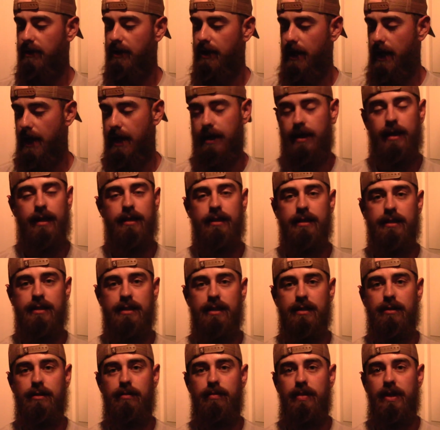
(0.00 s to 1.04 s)
I got the
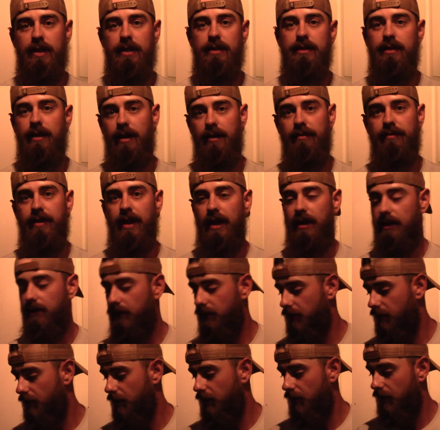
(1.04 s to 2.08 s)
single pin Dovetail.
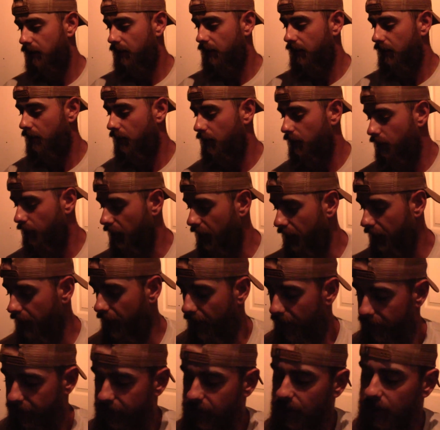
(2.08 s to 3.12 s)
What
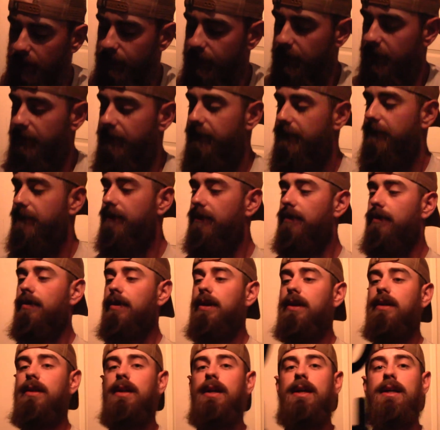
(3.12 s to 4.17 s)
I've come to
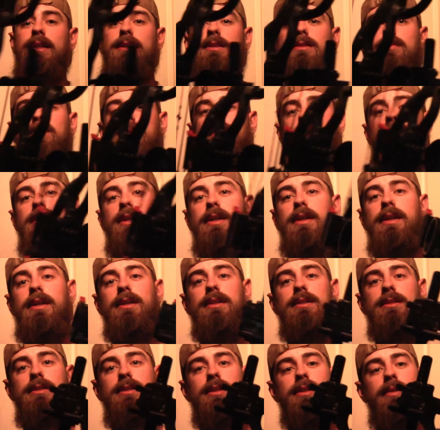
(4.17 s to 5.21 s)
realize with
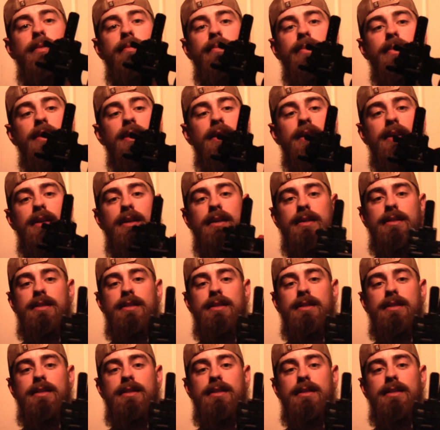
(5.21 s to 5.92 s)
this is